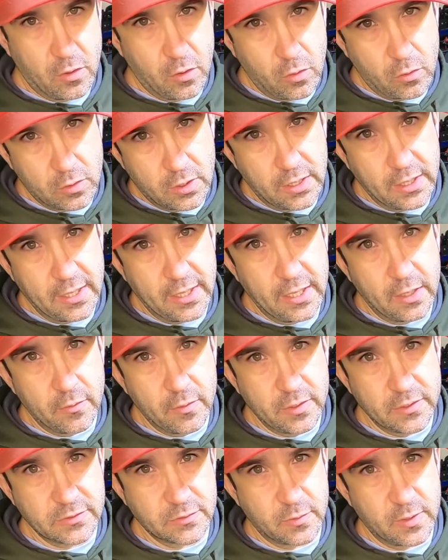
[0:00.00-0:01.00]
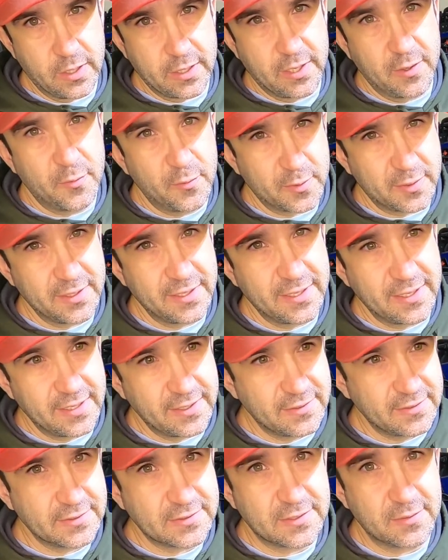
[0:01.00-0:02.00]
a whole lot of areas where I can really get
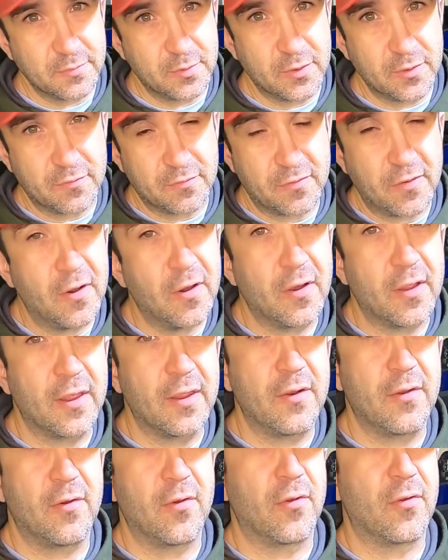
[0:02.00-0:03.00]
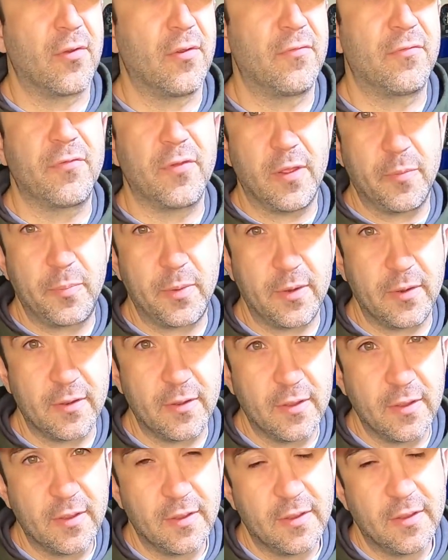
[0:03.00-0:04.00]
into some good frogging or good flipping.